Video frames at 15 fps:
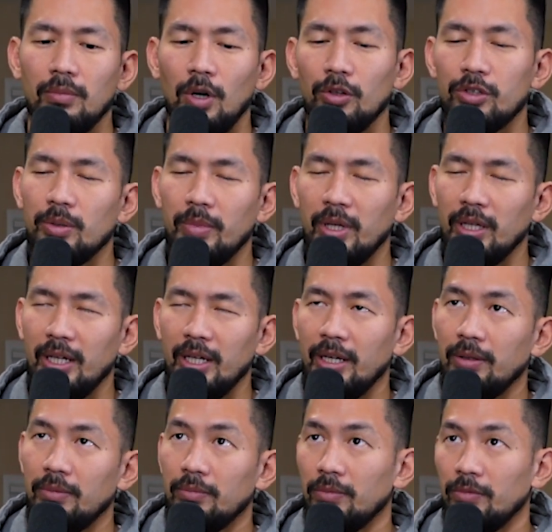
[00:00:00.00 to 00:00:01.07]

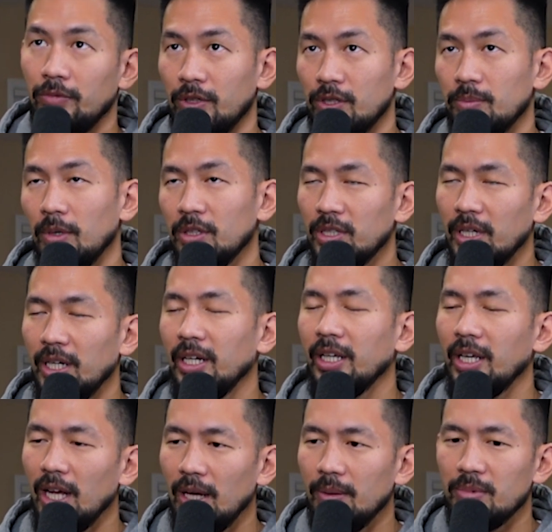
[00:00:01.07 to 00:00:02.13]
ultimately for small-sided
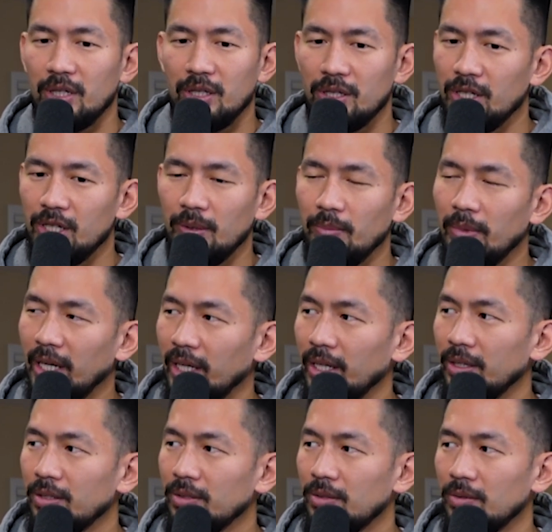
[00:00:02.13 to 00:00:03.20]
games and
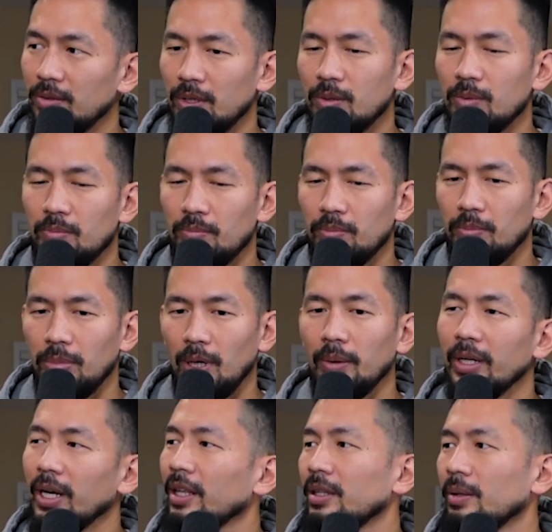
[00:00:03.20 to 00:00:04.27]
decision-making, it's
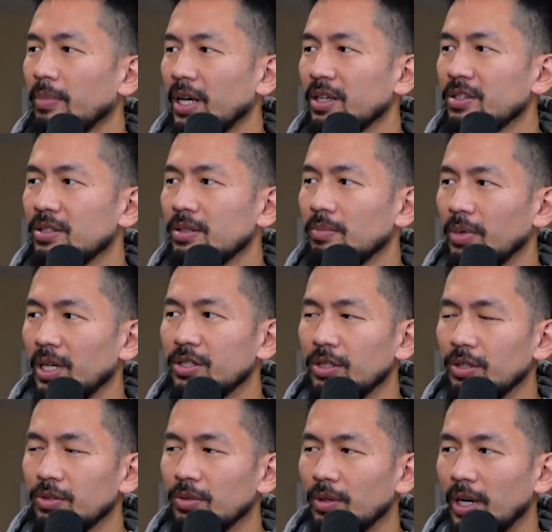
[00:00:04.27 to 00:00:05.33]
probably not the best use,